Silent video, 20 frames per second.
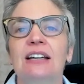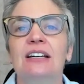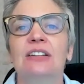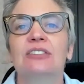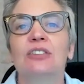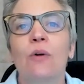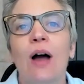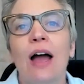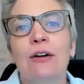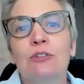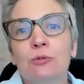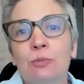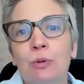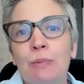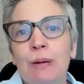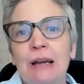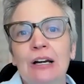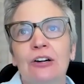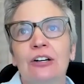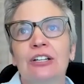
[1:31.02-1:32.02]
So I was
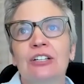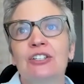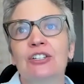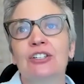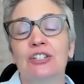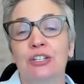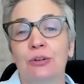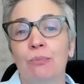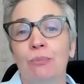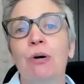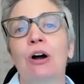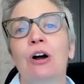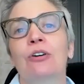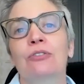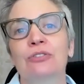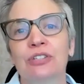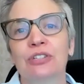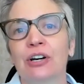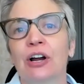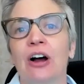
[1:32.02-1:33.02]
preparing to
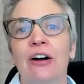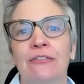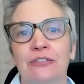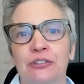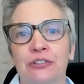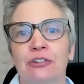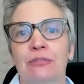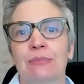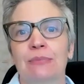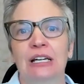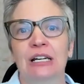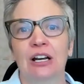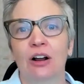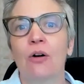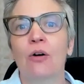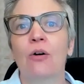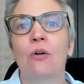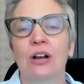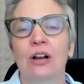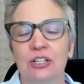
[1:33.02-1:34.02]
depose an officer,
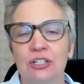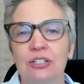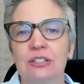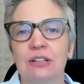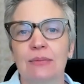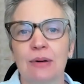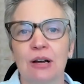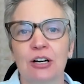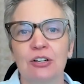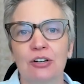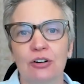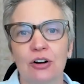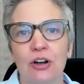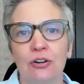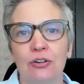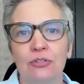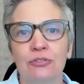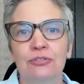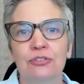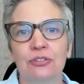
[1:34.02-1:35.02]
meaning question them under
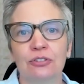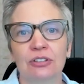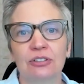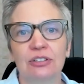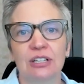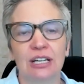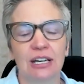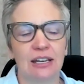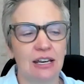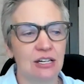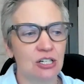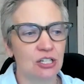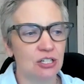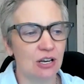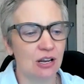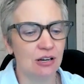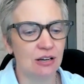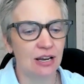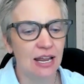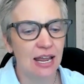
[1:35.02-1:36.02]
oath during
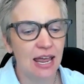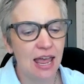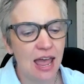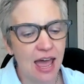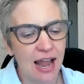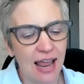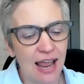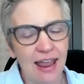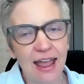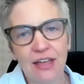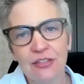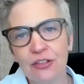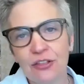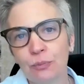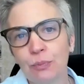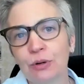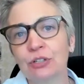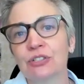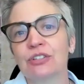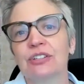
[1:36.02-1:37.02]
litigation. And I had
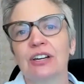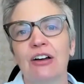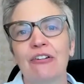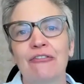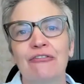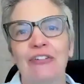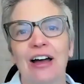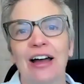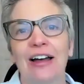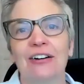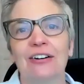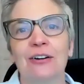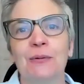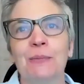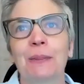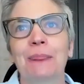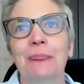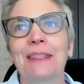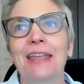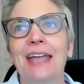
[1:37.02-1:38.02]
their personnel
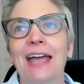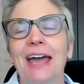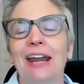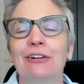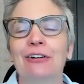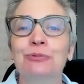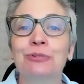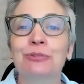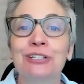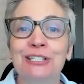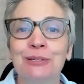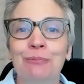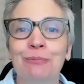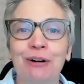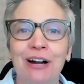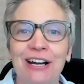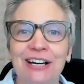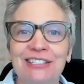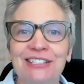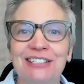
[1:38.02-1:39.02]
file and I was really
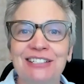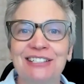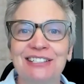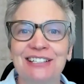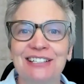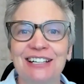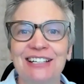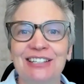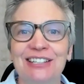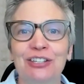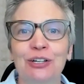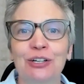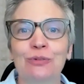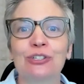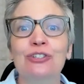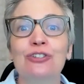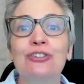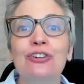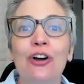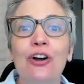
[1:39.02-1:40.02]
surprised to see that there
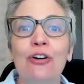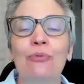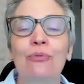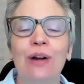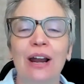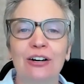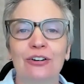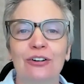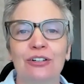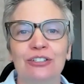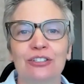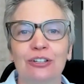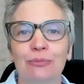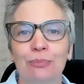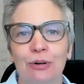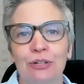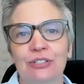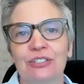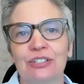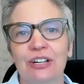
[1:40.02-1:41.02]
was no record in their
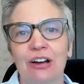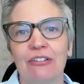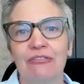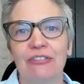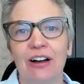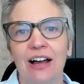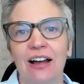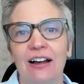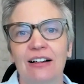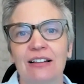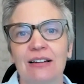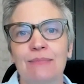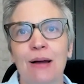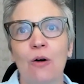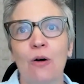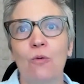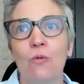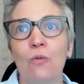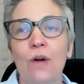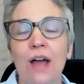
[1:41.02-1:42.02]
personnel file
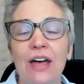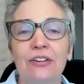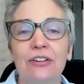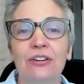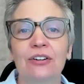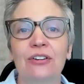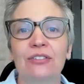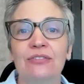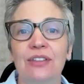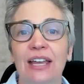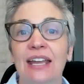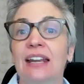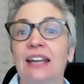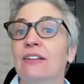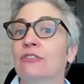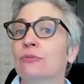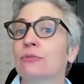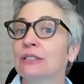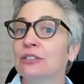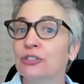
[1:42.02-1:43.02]
about whether they had
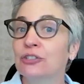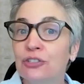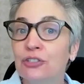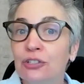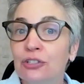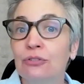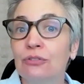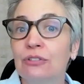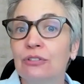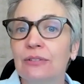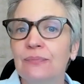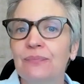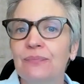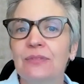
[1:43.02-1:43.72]
ever been sued.